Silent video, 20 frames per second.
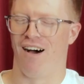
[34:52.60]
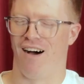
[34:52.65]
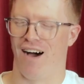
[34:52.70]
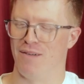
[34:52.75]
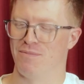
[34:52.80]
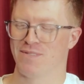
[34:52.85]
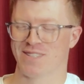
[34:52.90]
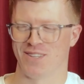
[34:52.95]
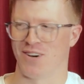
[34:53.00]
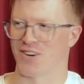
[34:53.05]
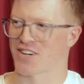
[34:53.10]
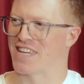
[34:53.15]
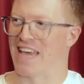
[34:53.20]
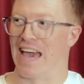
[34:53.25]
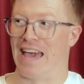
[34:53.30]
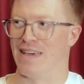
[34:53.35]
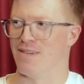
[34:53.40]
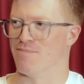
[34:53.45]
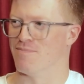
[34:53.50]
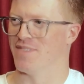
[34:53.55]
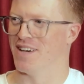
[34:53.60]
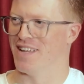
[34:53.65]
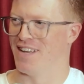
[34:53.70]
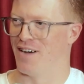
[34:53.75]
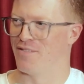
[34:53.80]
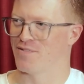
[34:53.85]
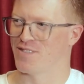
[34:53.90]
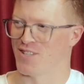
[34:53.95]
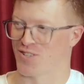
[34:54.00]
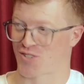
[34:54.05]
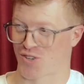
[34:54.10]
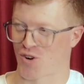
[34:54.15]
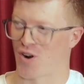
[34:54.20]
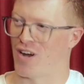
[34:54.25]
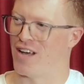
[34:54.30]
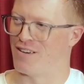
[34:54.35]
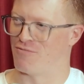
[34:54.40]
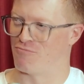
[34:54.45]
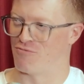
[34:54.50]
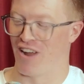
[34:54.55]
I was not game enough to
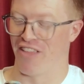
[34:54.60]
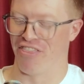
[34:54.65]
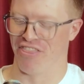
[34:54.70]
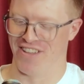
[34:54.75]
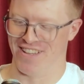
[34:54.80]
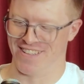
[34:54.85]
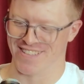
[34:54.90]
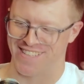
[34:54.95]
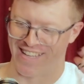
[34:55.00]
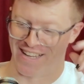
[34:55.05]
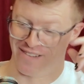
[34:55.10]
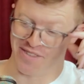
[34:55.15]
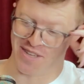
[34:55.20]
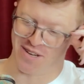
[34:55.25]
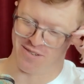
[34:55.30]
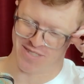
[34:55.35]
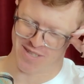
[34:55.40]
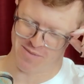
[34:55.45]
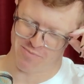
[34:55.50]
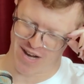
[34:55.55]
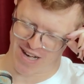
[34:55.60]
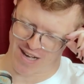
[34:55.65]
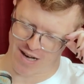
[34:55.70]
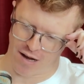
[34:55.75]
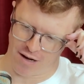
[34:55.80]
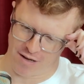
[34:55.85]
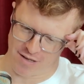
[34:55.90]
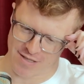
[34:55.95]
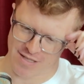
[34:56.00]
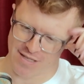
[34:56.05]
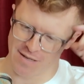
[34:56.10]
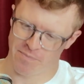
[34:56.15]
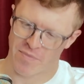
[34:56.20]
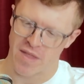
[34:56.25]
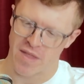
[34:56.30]
try and run this, even though it was in my colors.